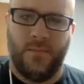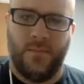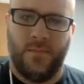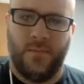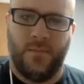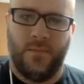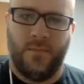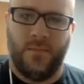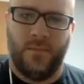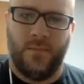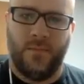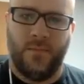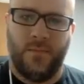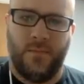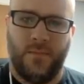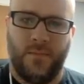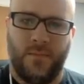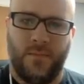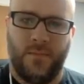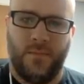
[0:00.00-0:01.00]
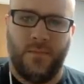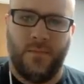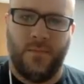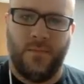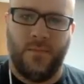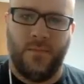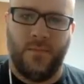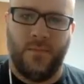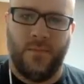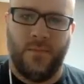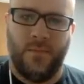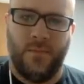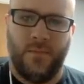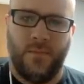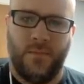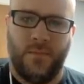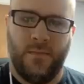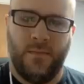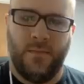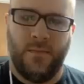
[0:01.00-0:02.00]

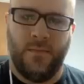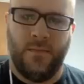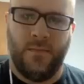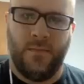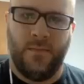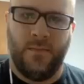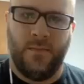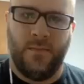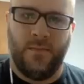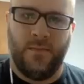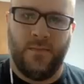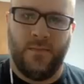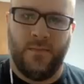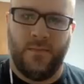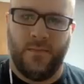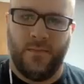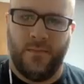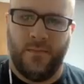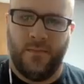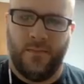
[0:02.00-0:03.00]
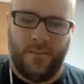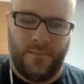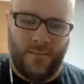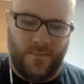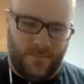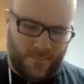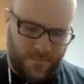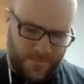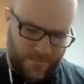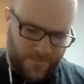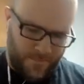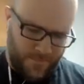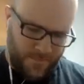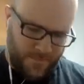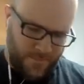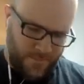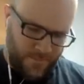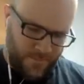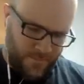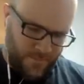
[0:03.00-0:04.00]

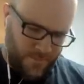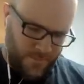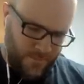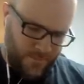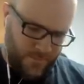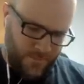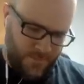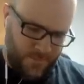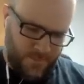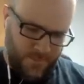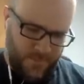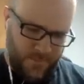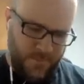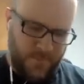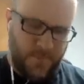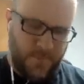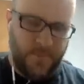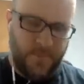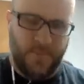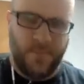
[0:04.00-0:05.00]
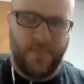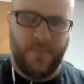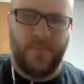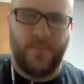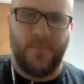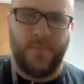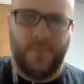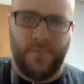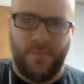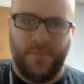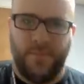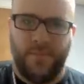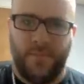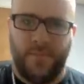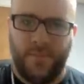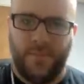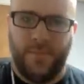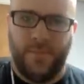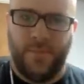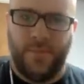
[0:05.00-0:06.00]

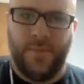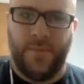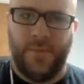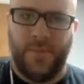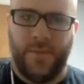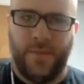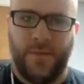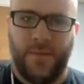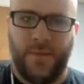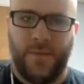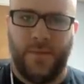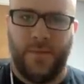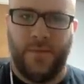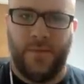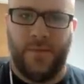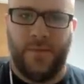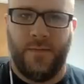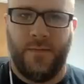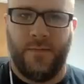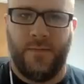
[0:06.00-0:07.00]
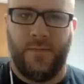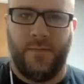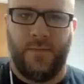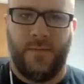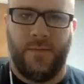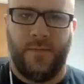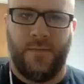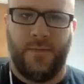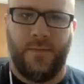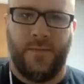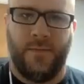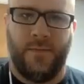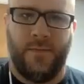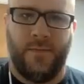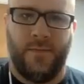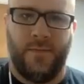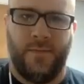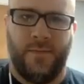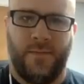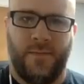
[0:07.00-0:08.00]
This person isn't speaking.